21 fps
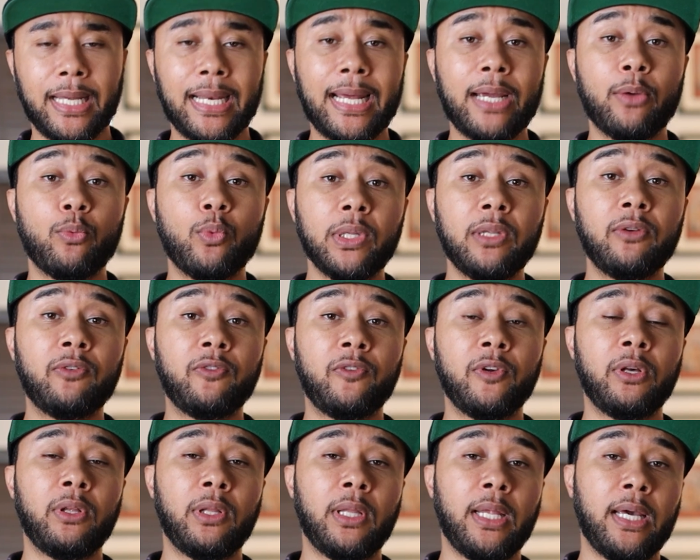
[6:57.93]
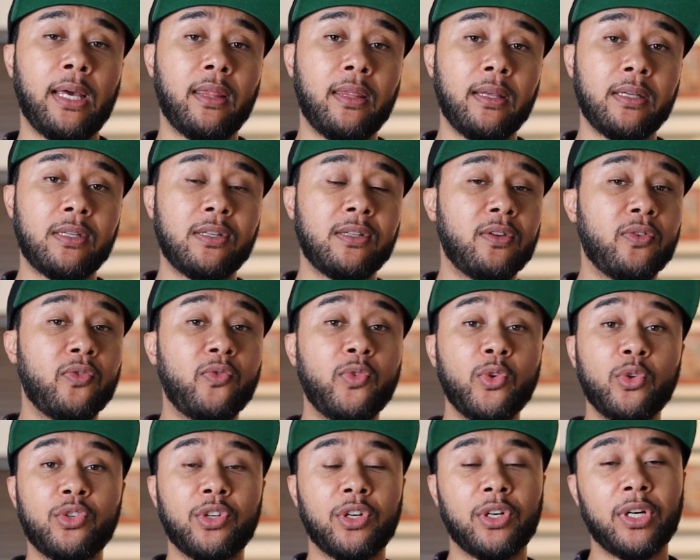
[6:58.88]
and I really feel like this is the
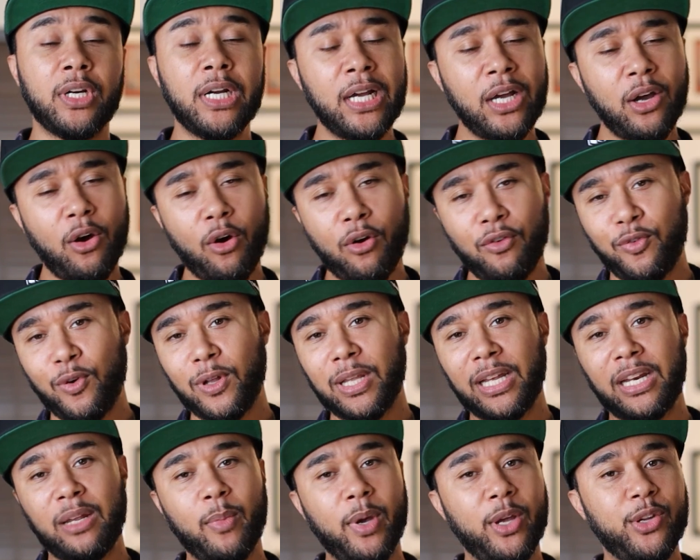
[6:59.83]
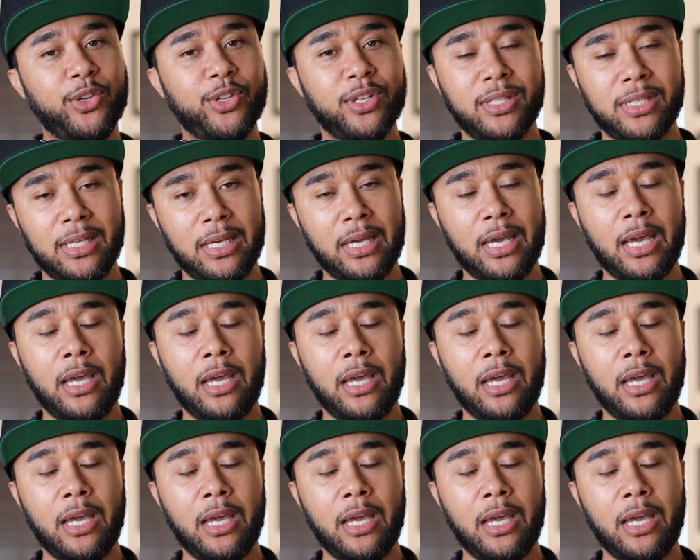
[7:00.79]
future of all animations in